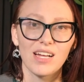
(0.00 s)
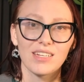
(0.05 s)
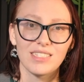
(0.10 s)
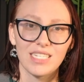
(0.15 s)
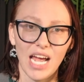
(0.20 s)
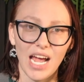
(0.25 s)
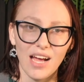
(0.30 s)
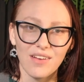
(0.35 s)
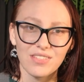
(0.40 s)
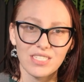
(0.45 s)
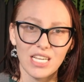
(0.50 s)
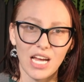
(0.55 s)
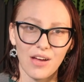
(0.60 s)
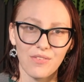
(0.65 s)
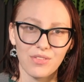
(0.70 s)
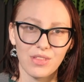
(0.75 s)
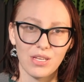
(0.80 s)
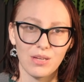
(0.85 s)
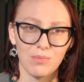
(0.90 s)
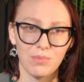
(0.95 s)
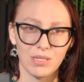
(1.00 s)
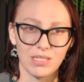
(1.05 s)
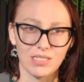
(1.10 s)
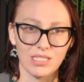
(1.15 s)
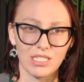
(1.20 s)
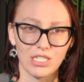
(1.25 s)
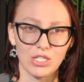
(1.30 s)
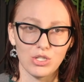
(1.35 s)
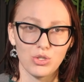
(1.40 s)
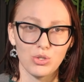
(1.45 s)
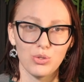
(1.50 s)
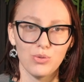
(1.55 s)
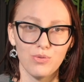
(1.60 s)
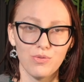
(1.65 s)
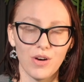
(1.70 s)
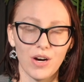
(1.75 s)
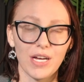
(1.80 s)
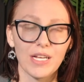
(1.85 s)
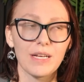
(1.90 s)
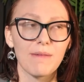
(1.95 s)
DAFs have the ability to
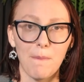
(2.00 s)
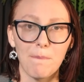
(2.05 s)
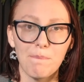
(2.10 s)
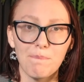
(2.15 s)
fund